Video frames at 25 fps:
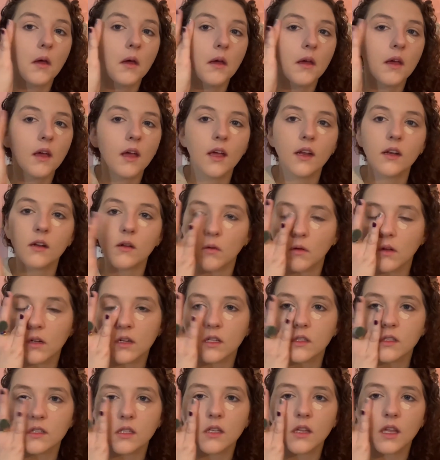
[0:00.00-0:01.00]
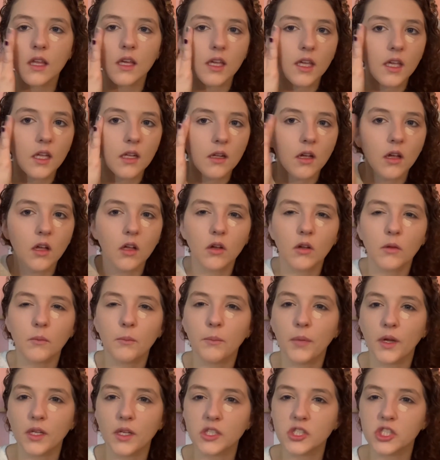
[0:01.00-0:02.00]
I don't want it to like get all
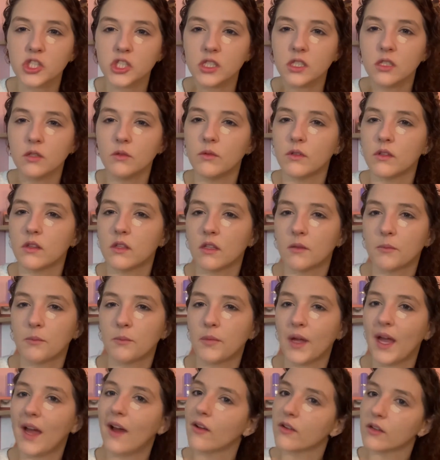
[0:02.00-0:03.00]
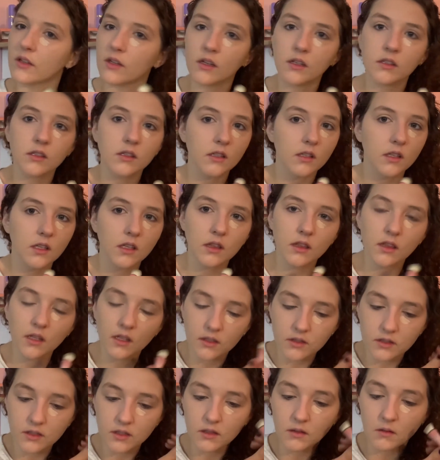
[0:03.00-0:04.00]
bunchy with the powder underneath there
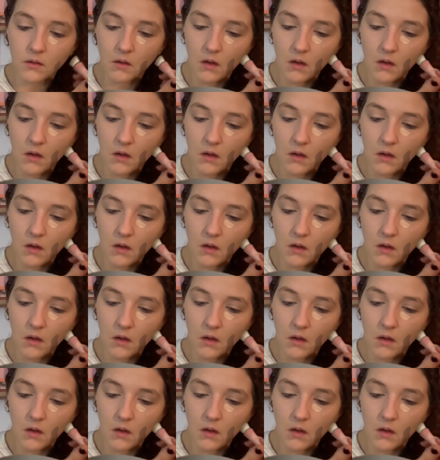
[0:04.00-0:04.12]
too.